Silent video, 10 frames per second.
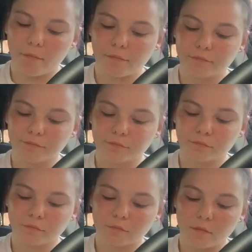
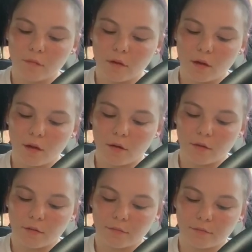
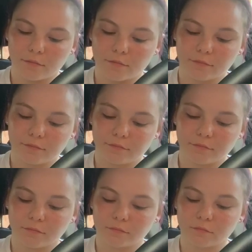
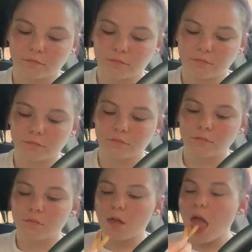
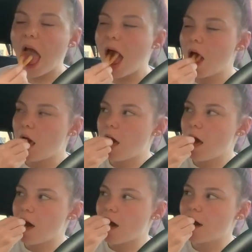
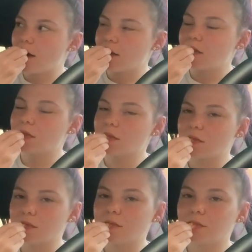
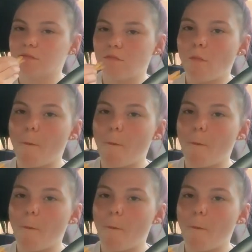[no speech]